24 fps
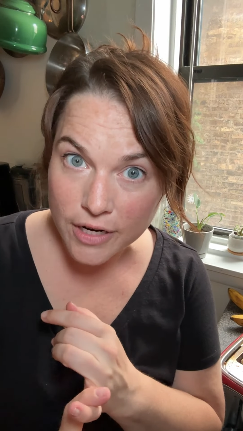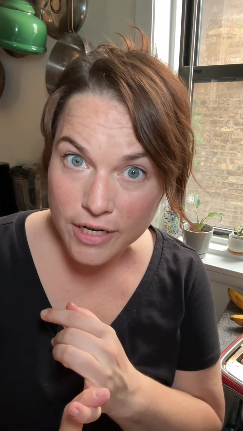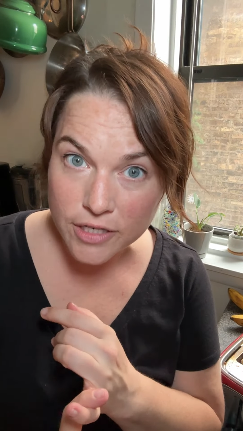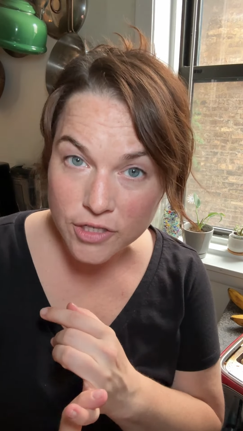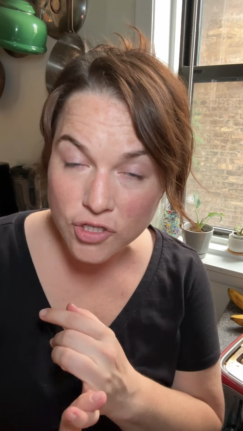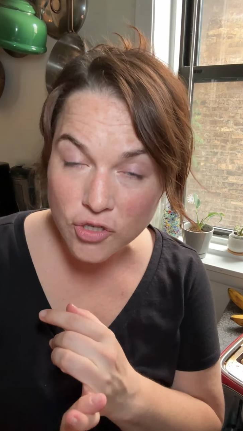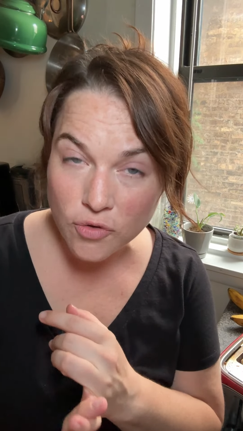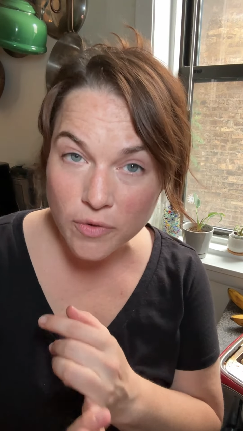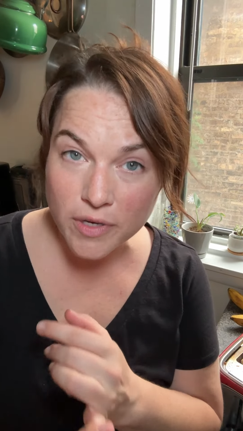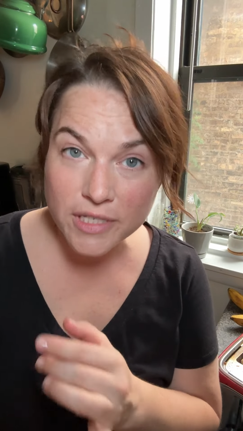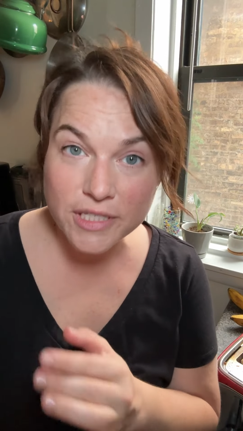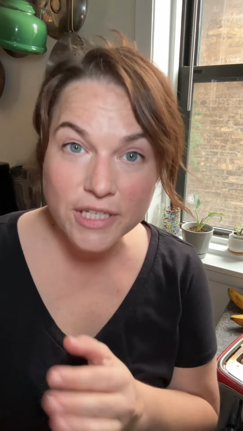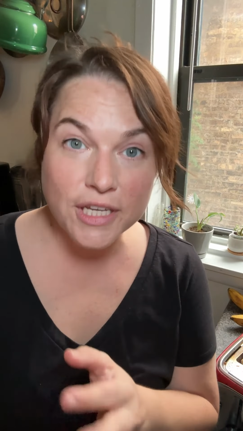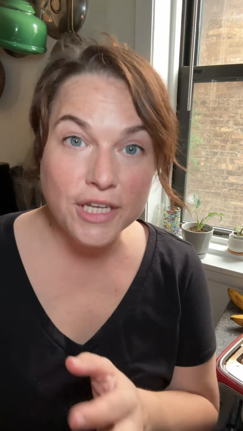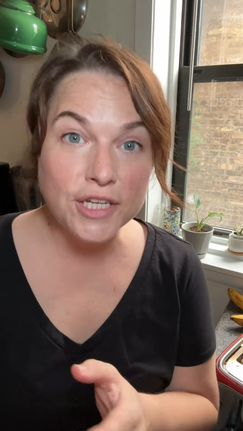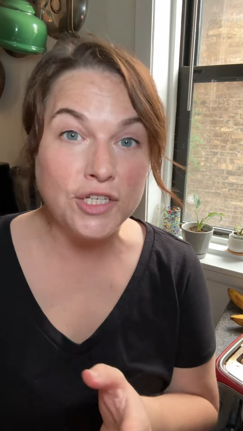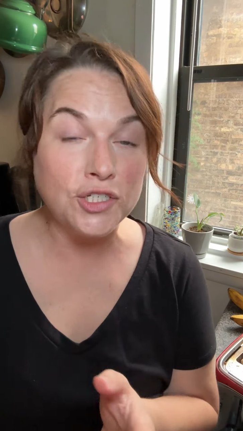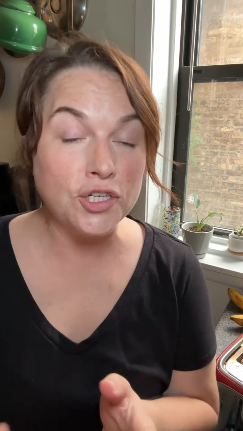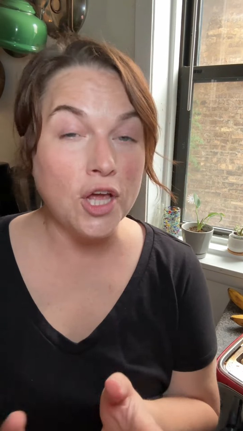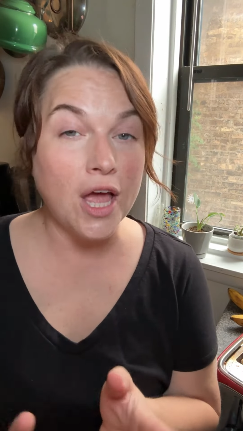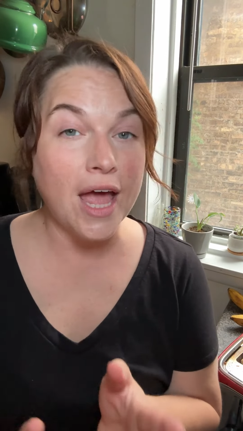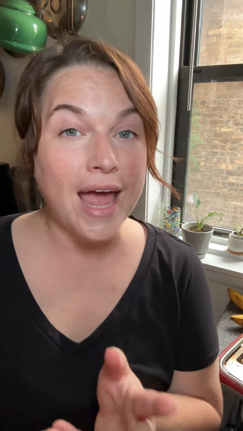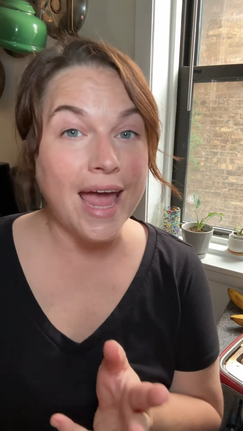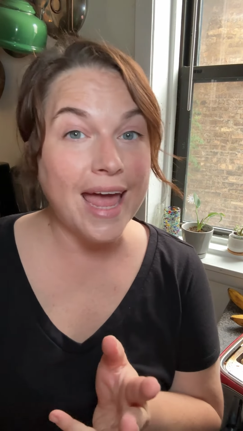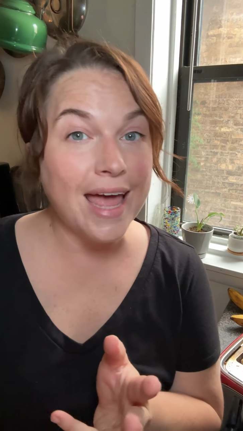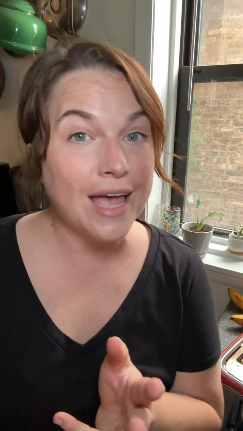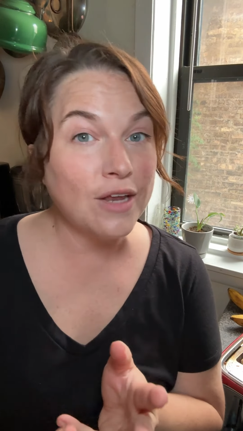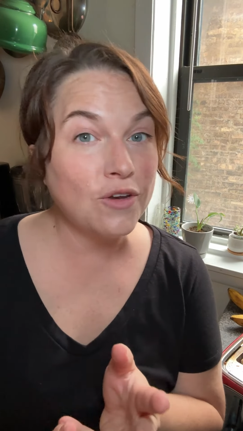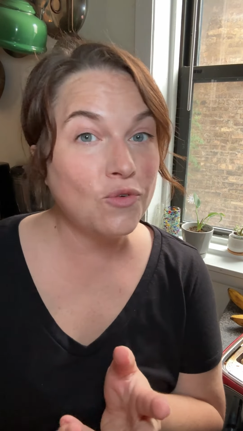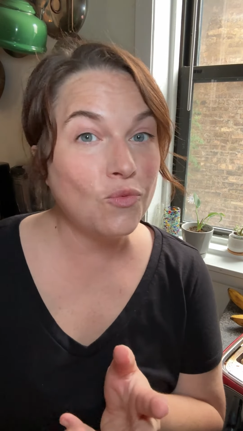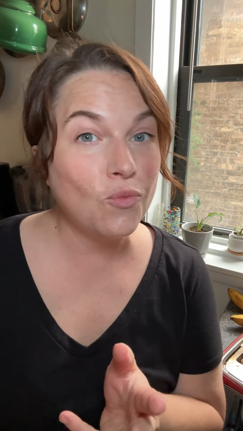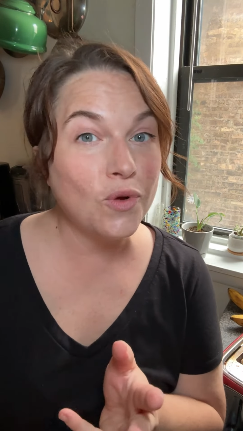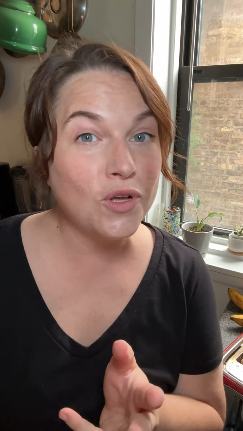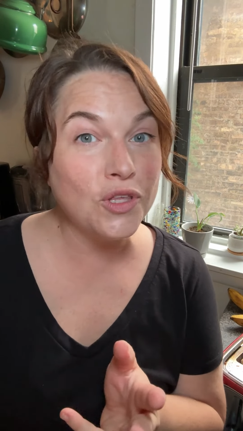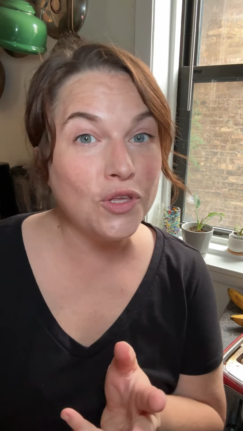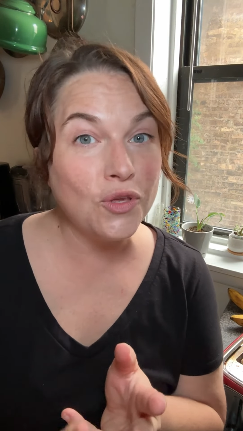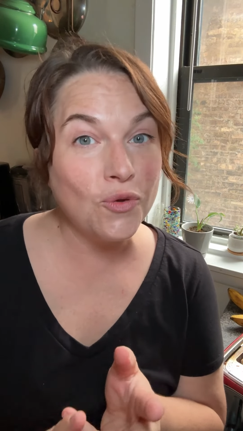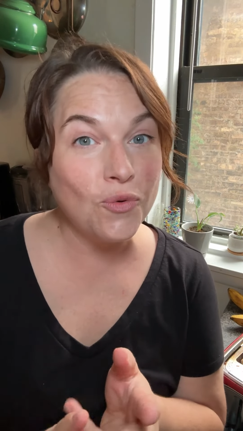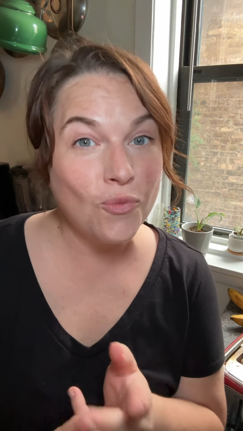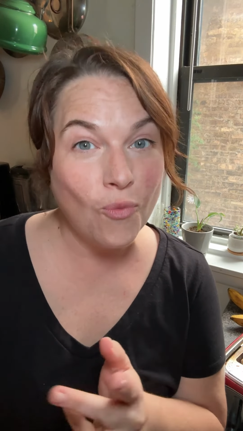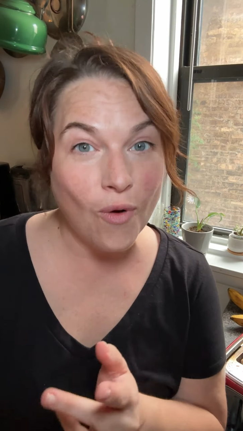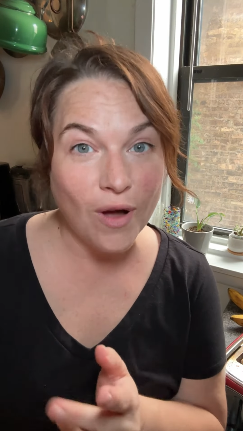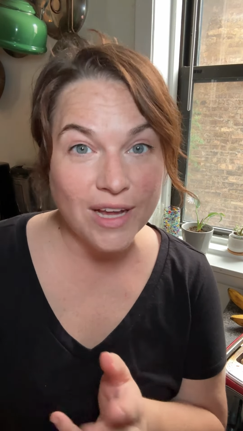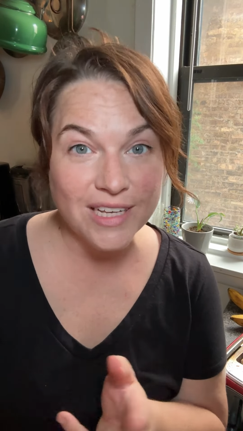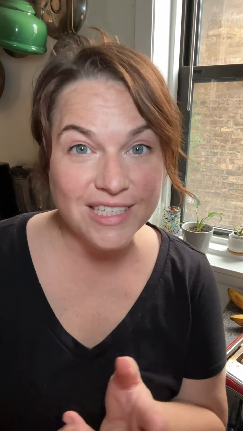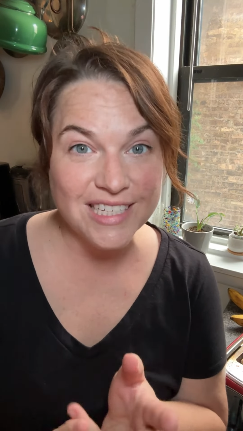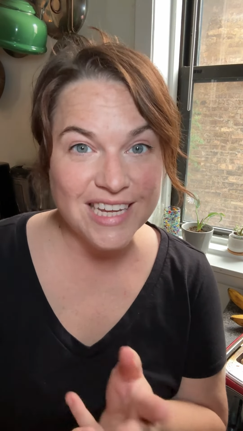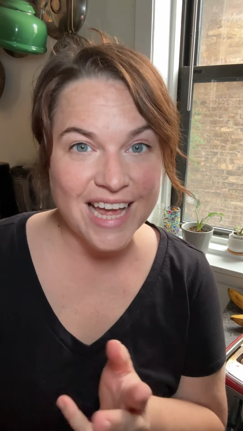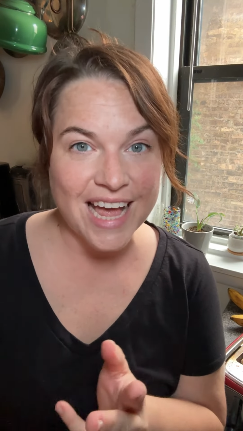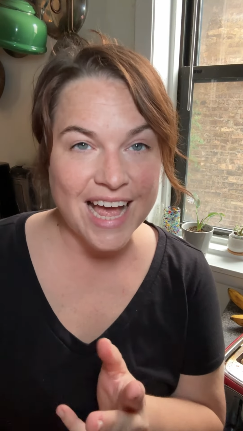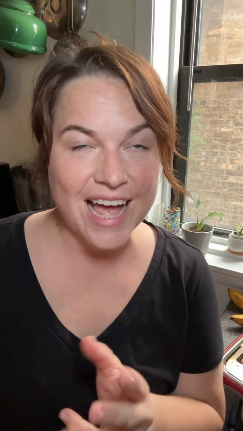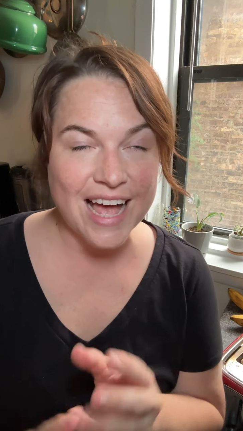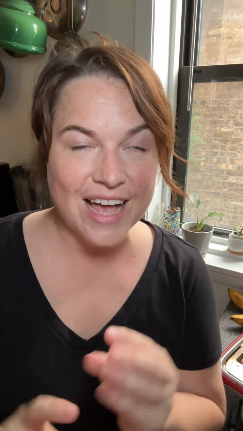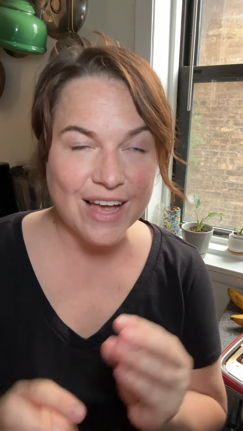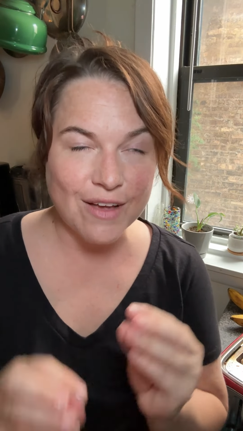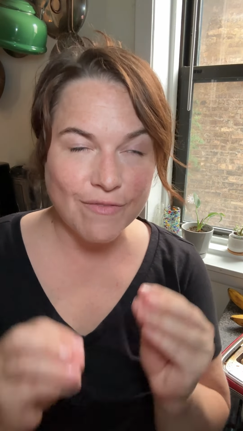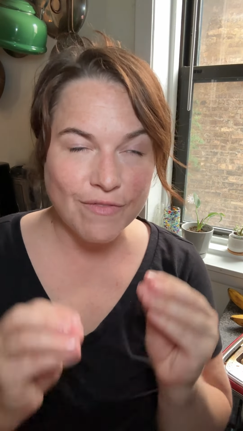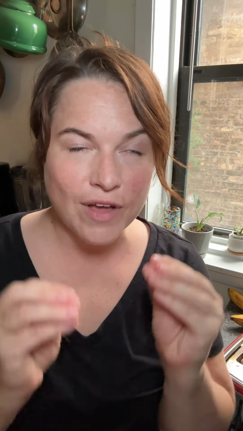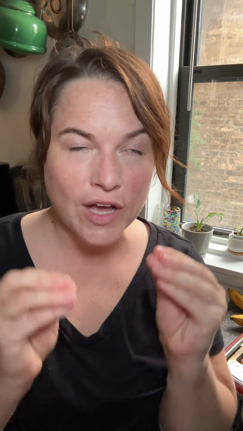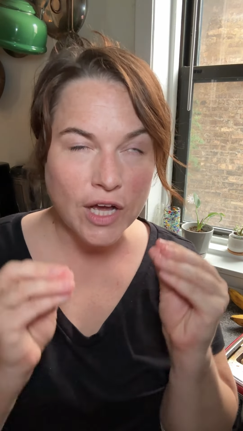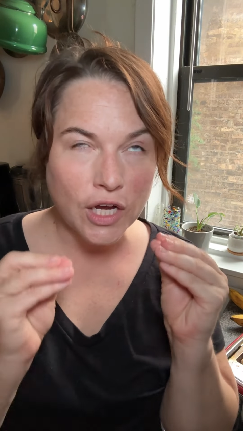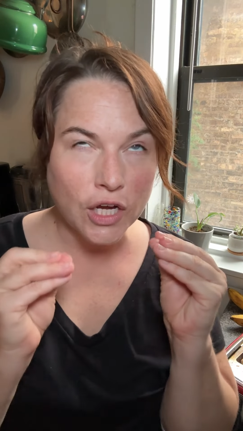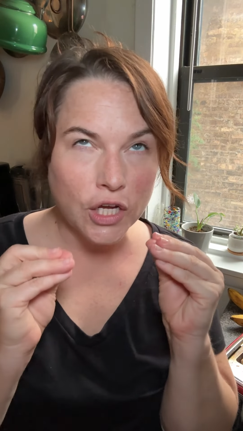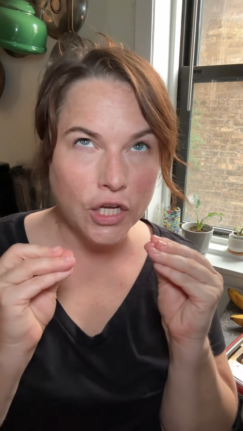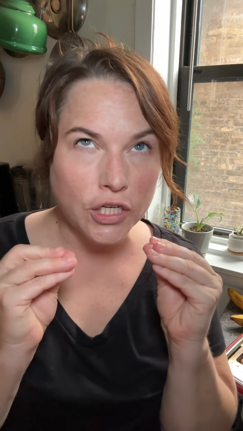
into a dish and when you want to have